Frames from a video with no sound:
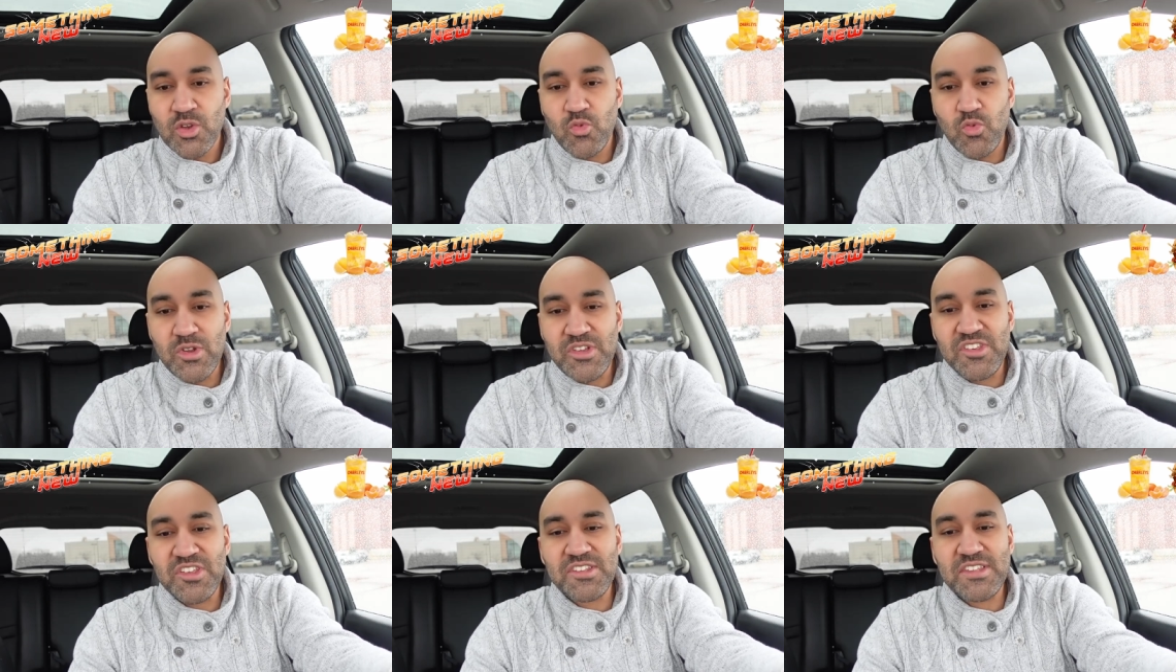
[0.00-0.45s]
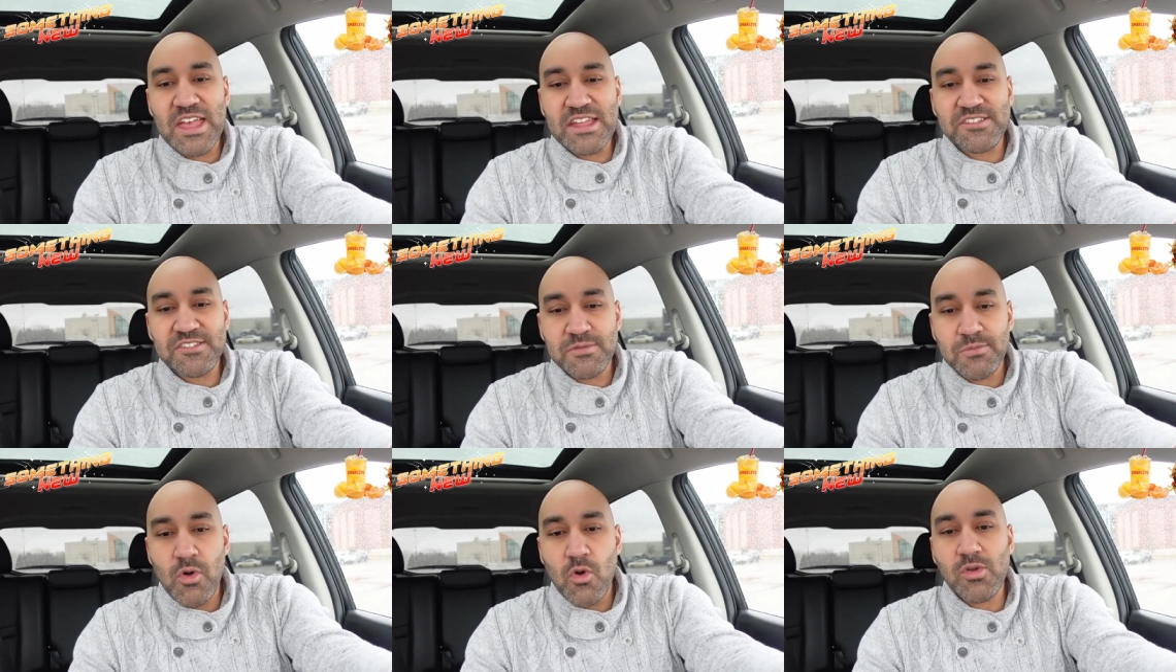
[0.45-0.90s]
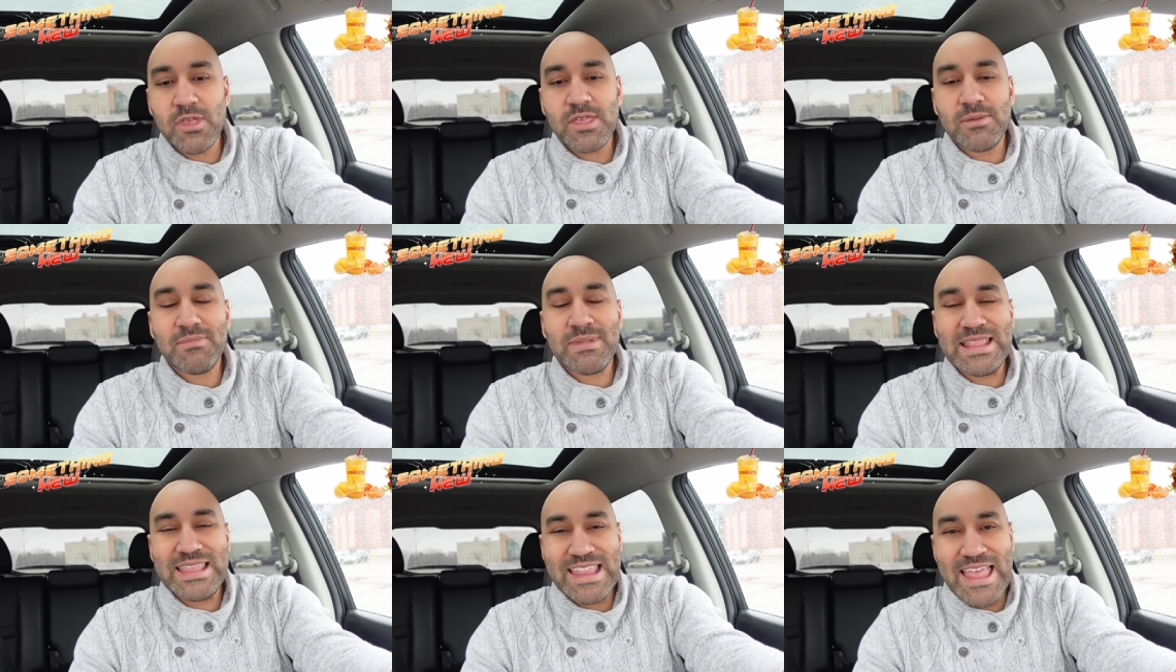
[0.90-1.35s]
which is that
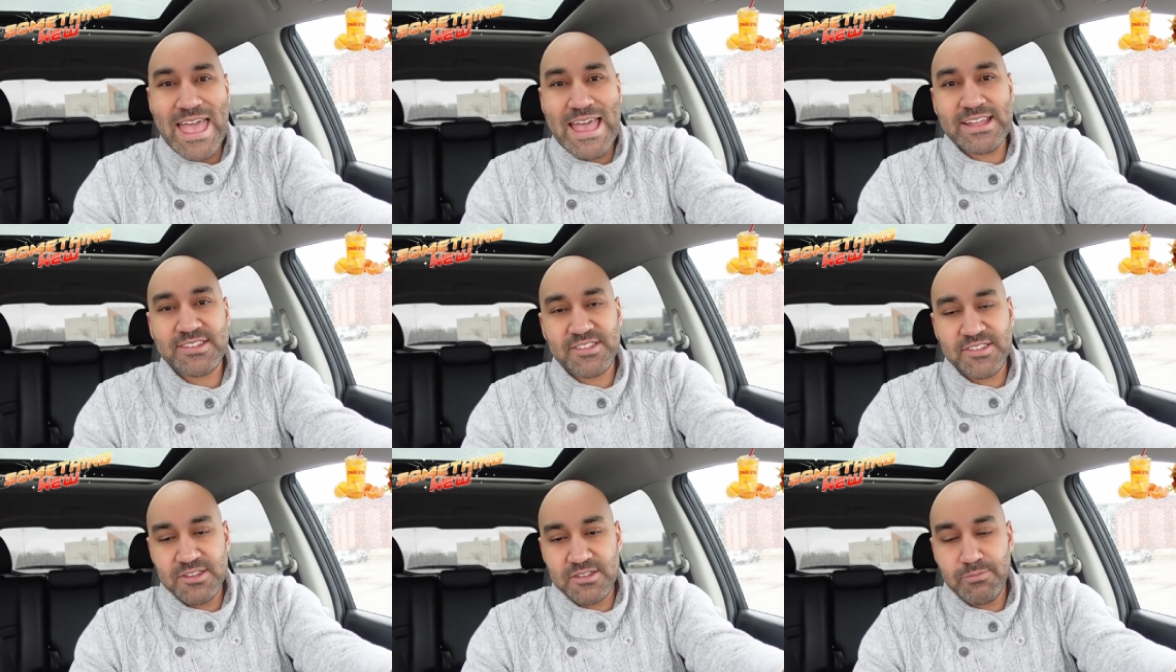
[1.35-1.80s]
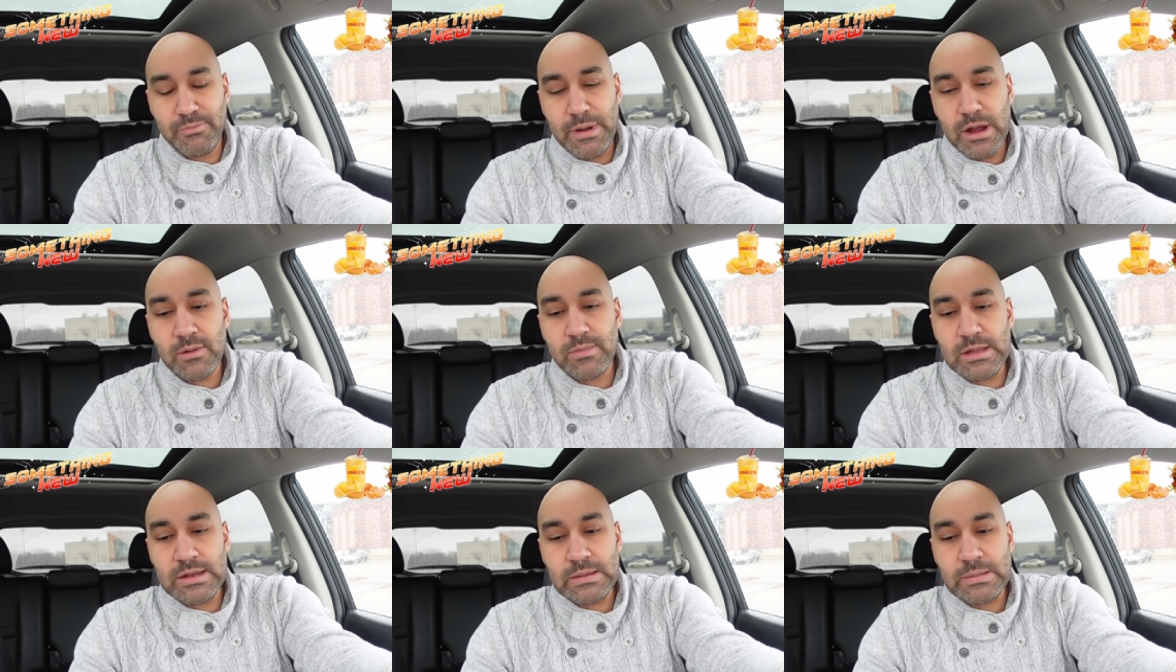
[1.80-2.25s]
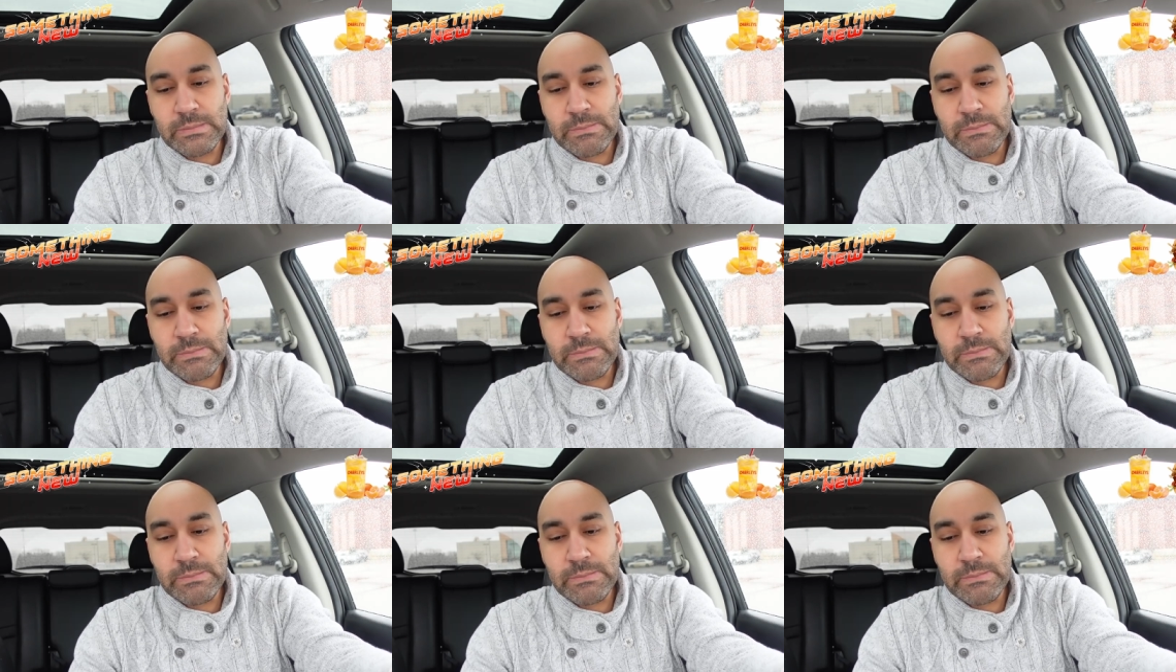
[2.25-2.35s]
smoky molasses bourbon.